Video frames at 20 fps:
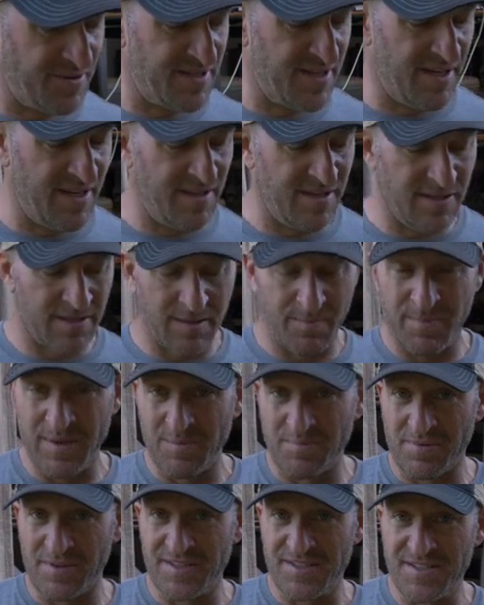tell you that the
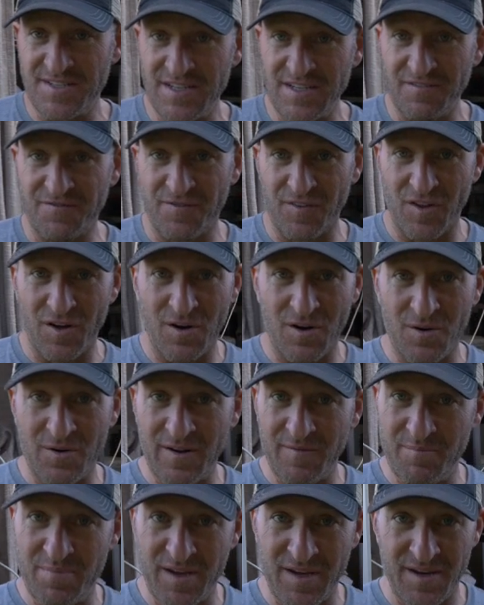people at Shurflo
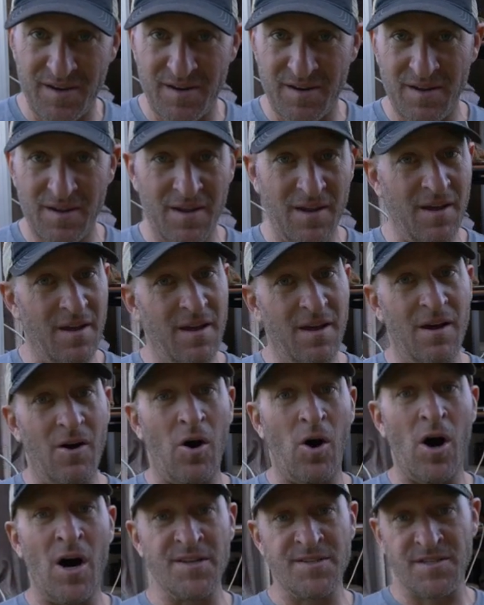have been
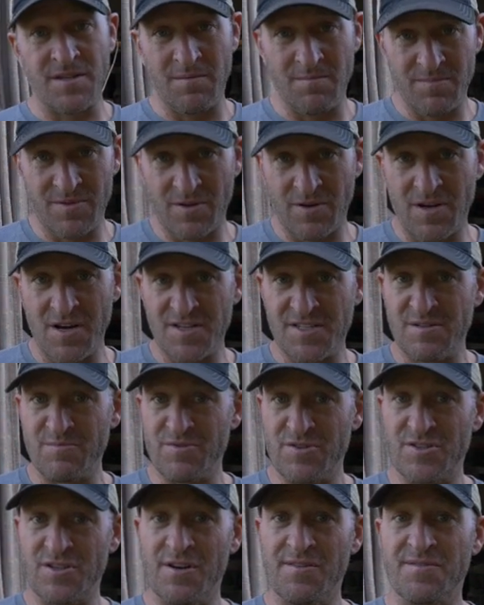awesome. Their
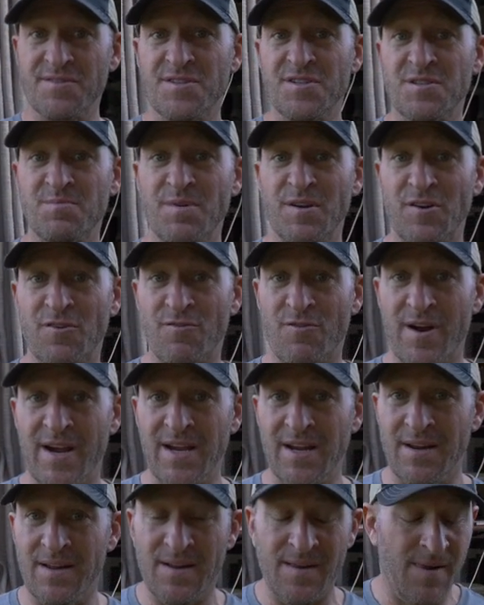customer service has been
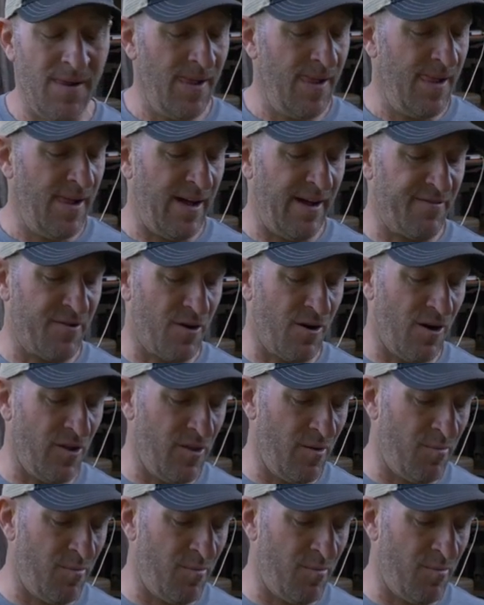great. I've called